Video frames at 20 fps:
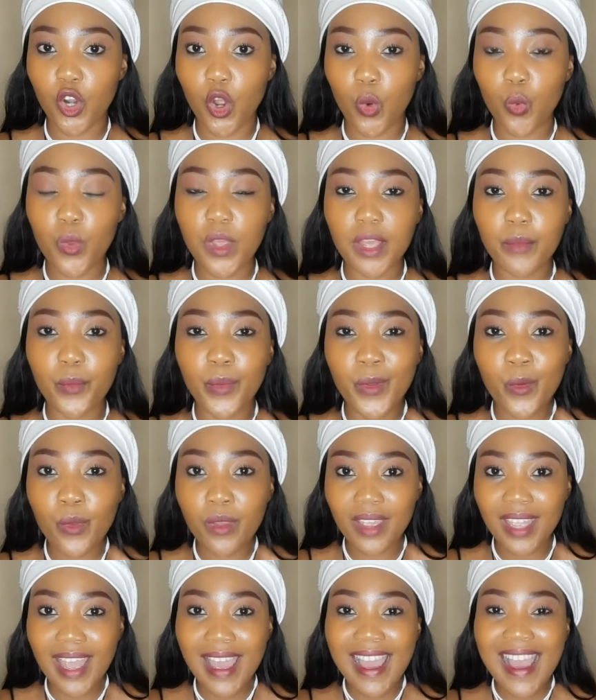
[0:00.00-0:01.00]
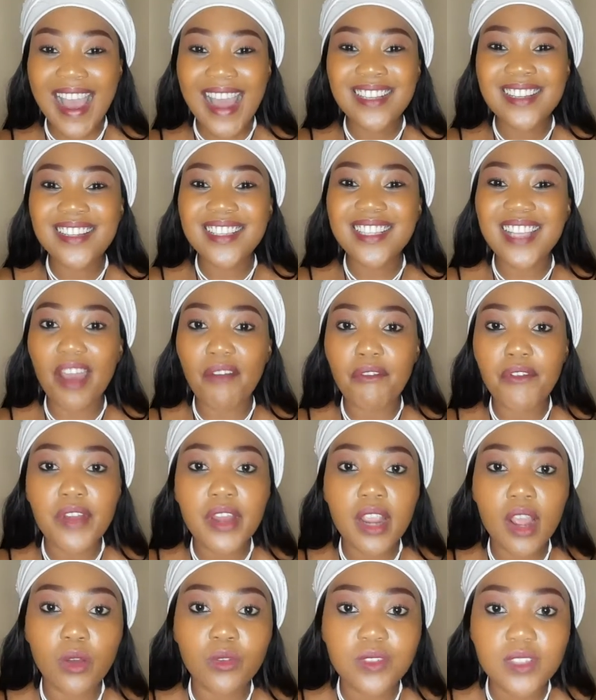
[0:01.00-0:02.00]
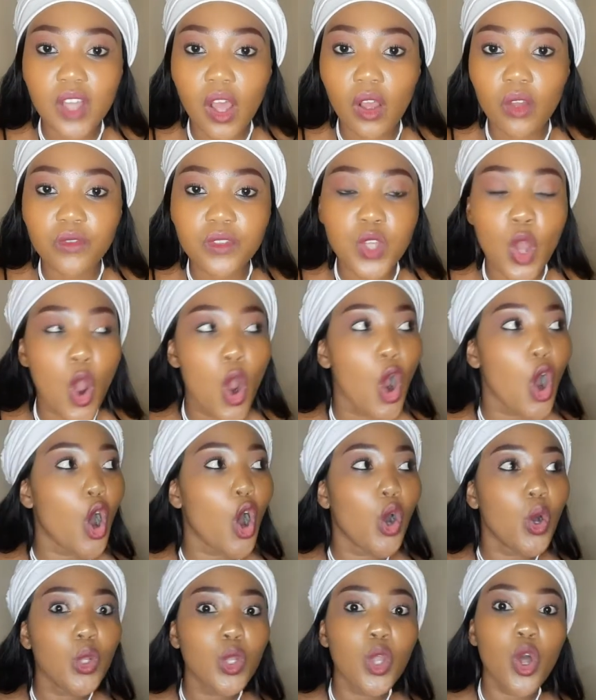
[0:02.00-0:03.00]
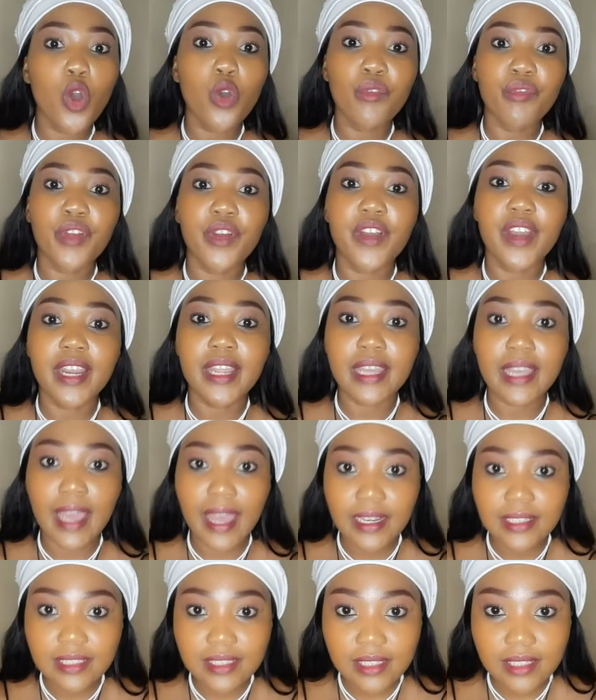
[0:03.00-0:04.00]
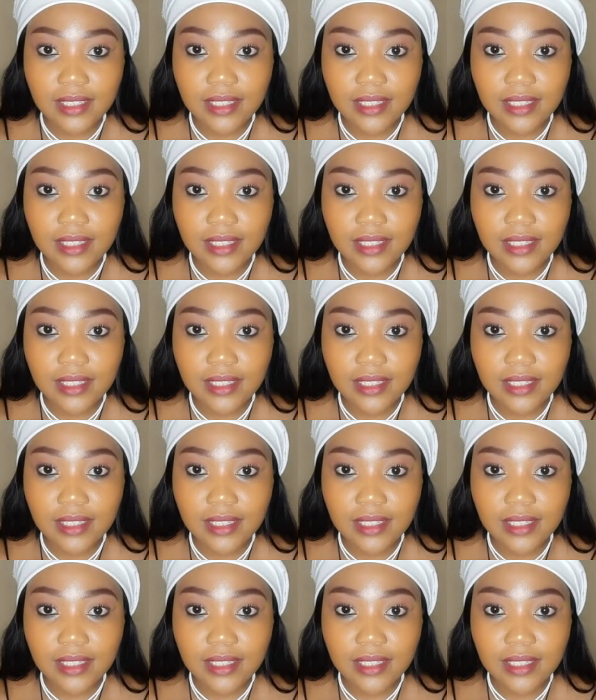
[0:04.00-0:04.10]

we are discovering ourselves all over again